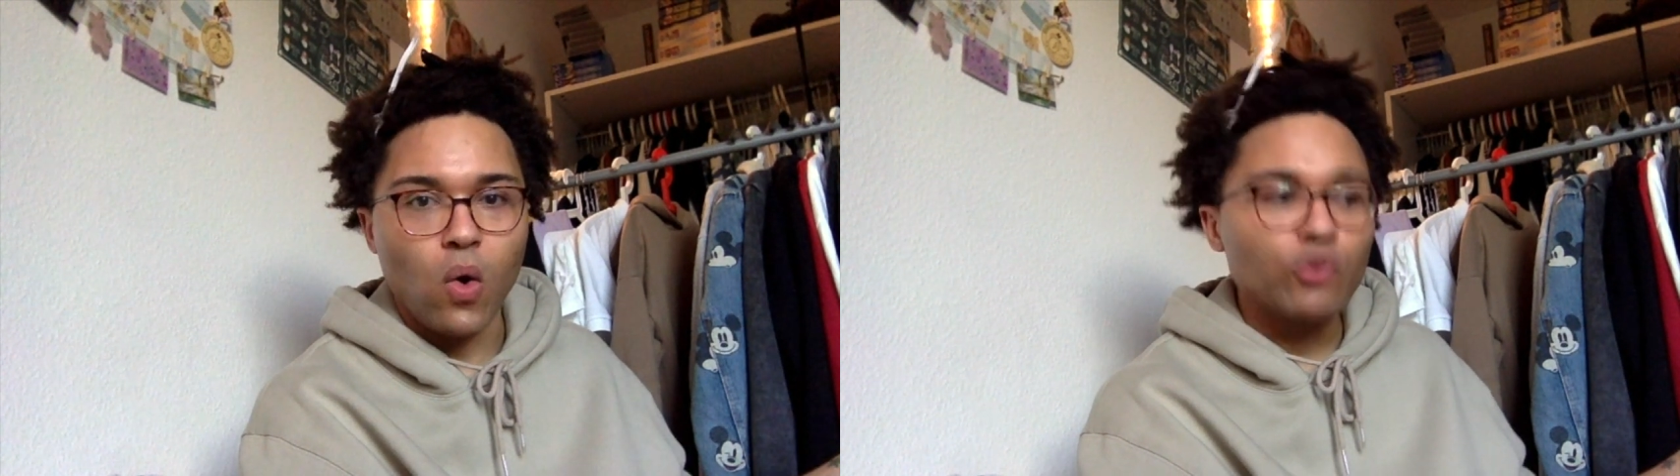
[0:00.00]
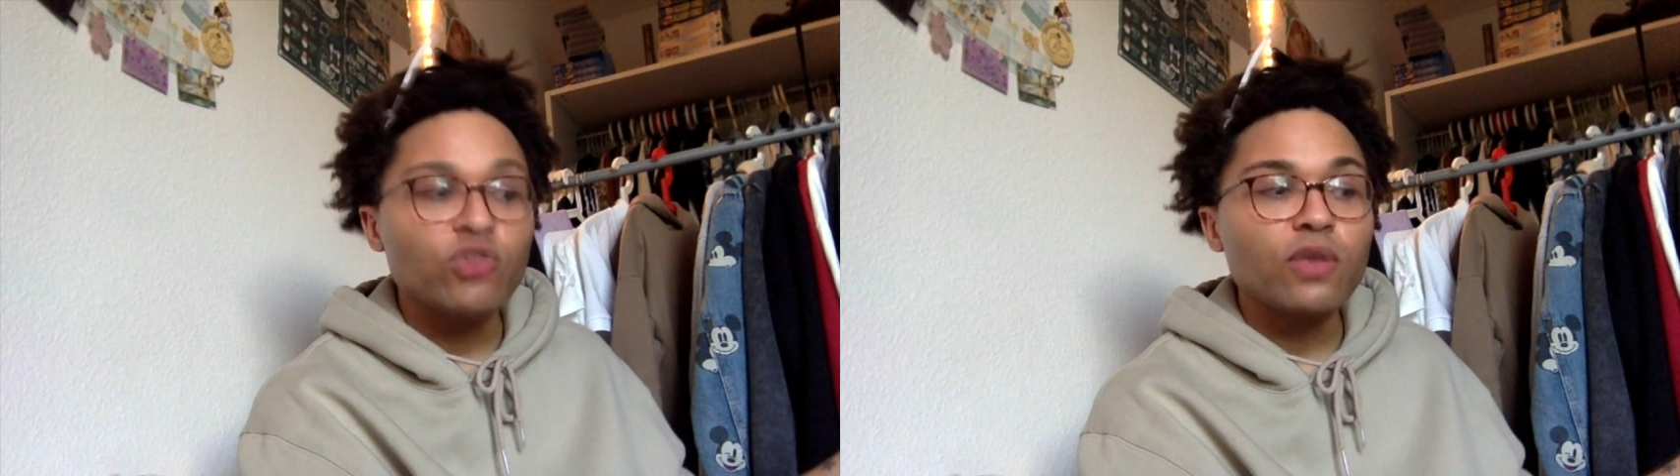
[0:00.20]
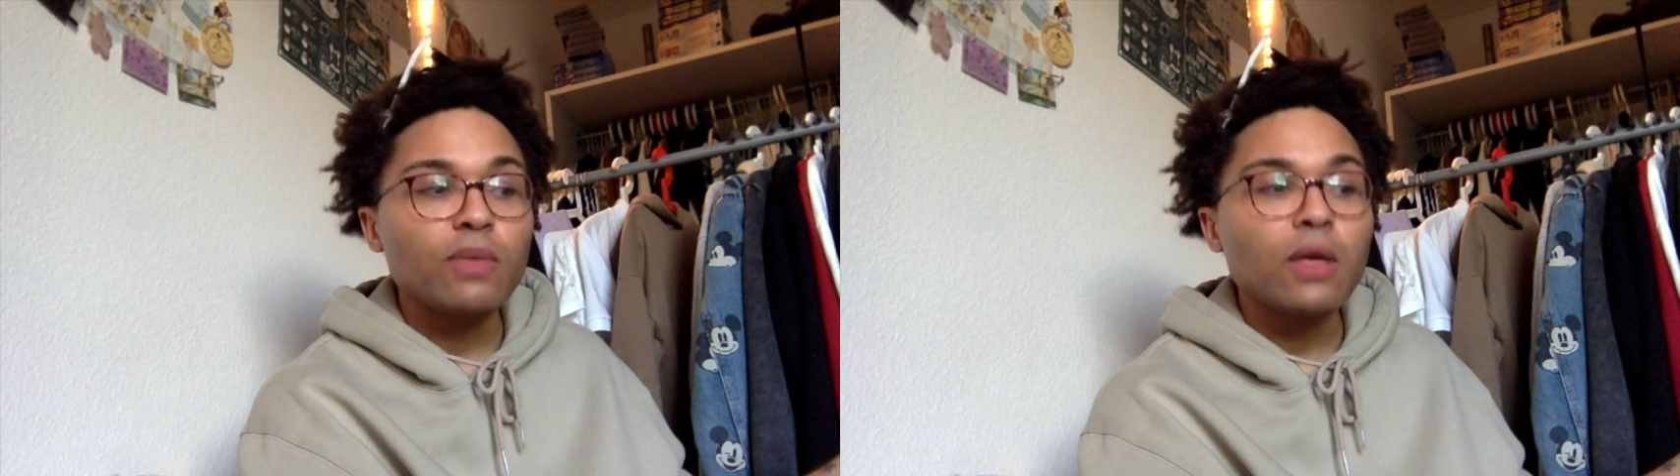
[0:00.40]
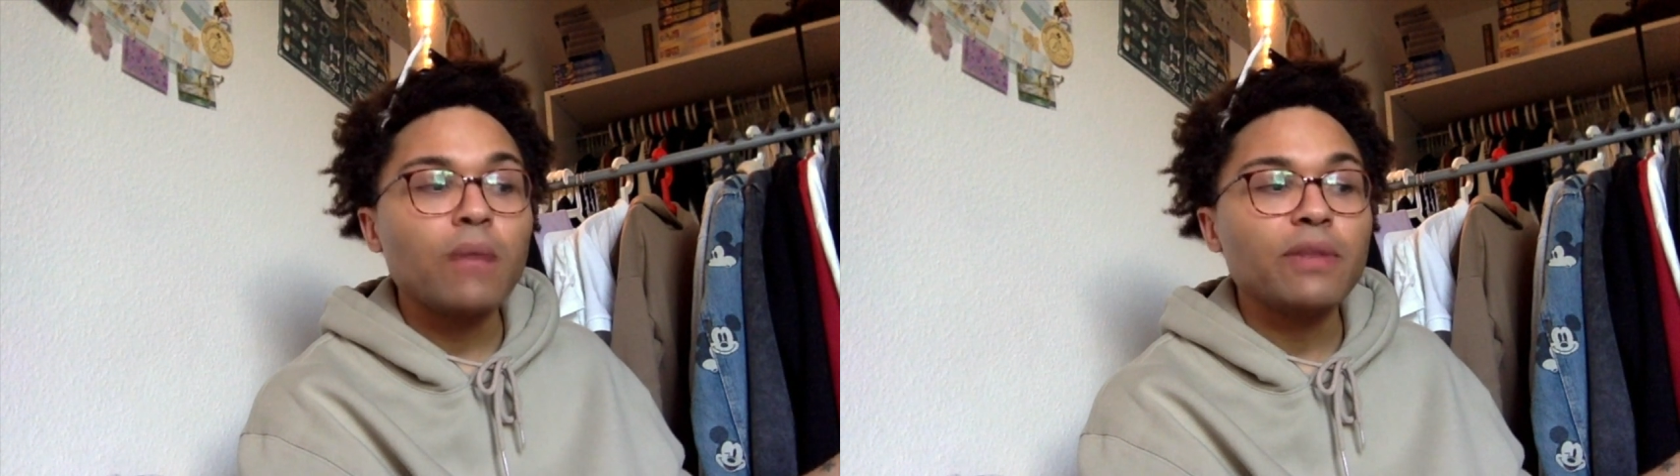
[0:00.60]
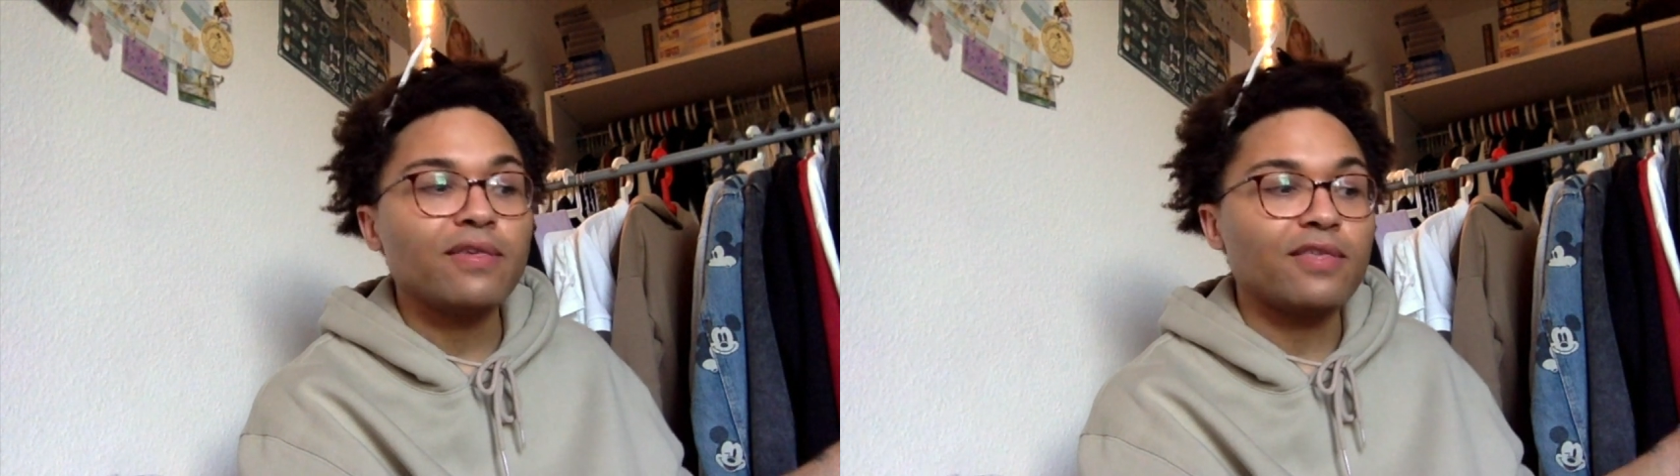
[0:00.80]
which some
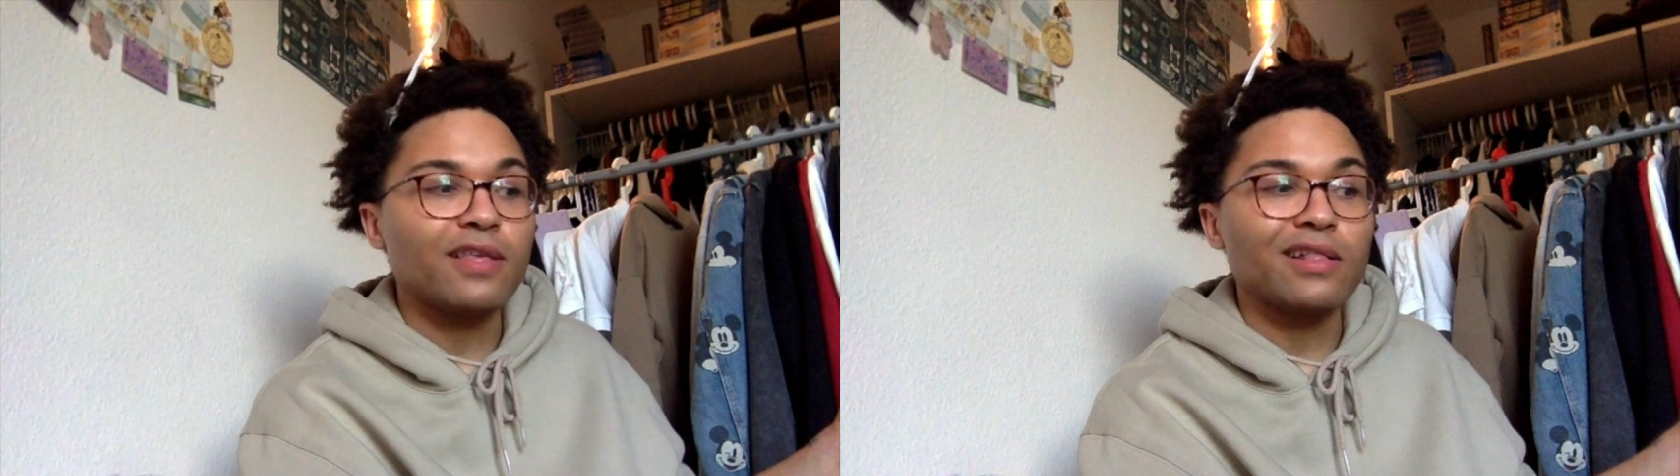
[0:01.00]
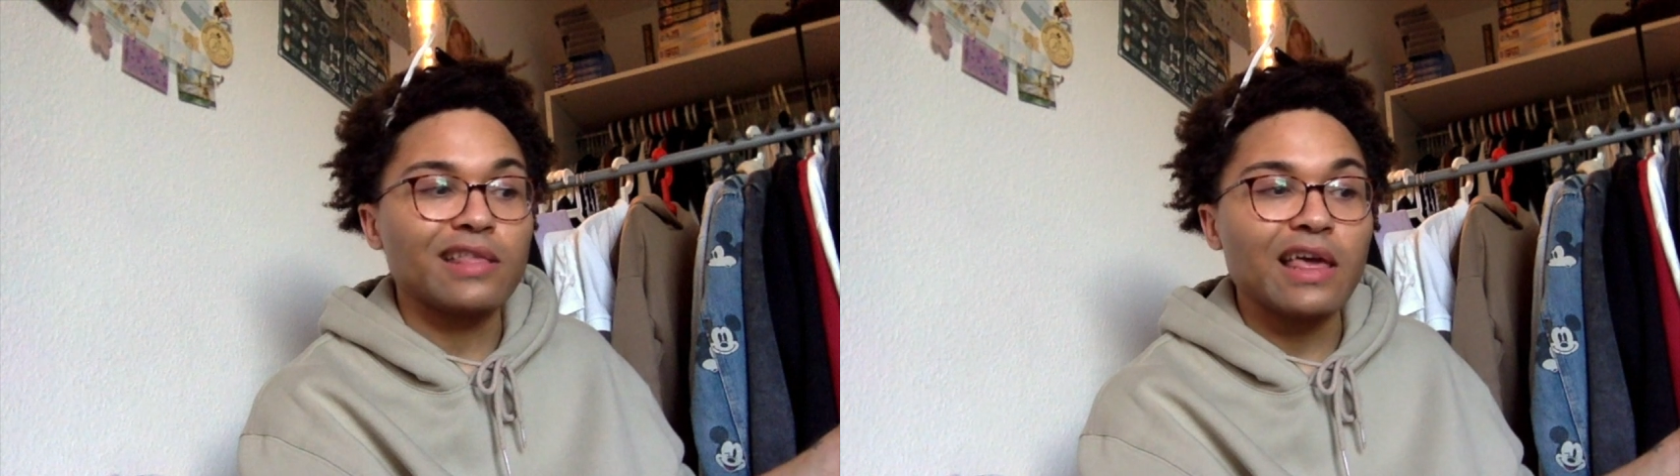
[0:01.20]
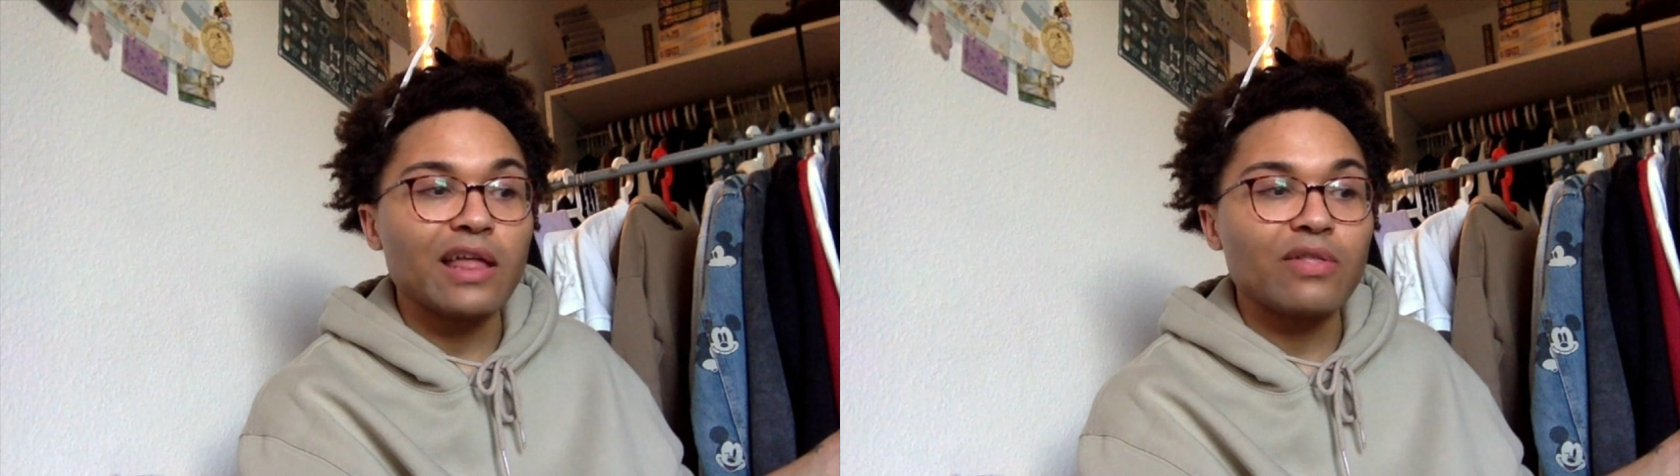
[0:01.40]
companies still did,